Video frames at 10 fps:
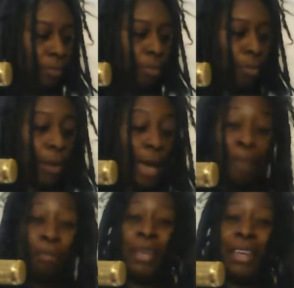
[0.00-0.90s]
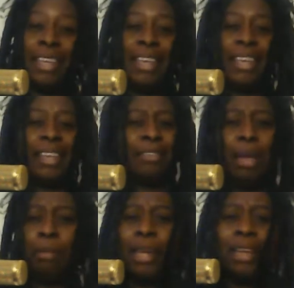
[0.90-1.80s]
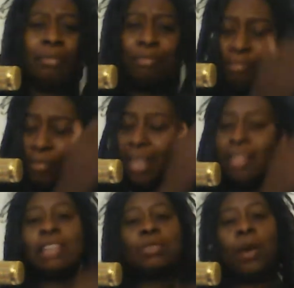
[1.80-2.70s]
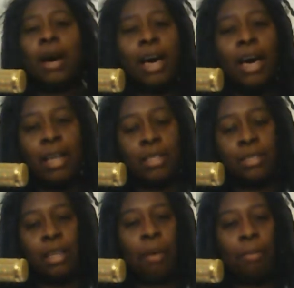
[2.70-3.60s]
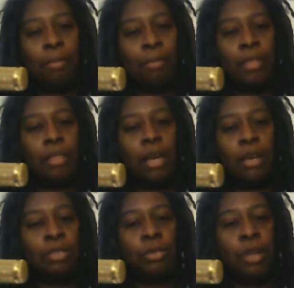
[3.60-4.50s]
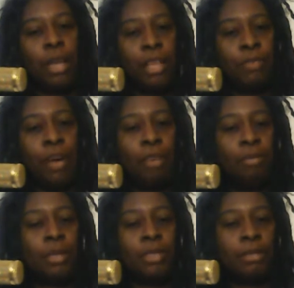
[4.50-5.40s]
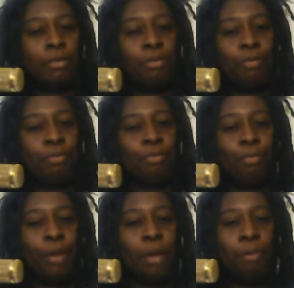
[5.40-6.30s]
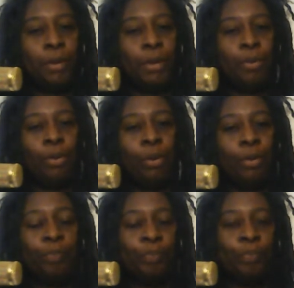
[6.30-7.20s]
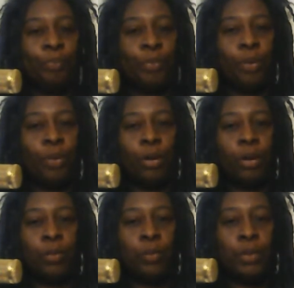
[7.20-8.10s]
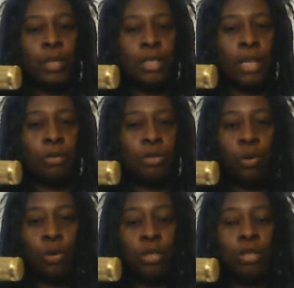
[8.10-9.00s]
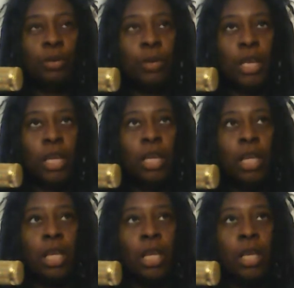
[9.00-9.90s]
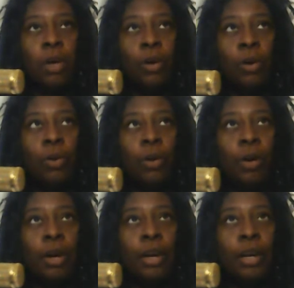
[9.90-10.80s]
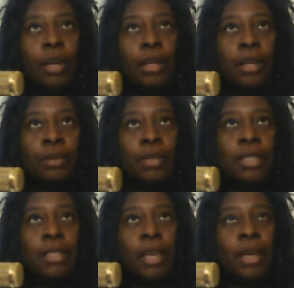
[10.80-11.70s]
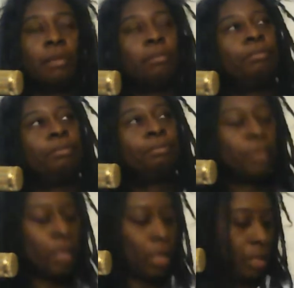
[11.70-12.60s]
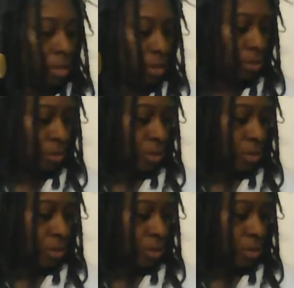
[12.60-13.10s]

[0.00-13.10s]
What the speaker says: Brad Pitt again. I'm like, that's why I had to stop, but I couldn't do the last 5 because Brad Pitt or what's his name, George Clooney or what's his name? It's on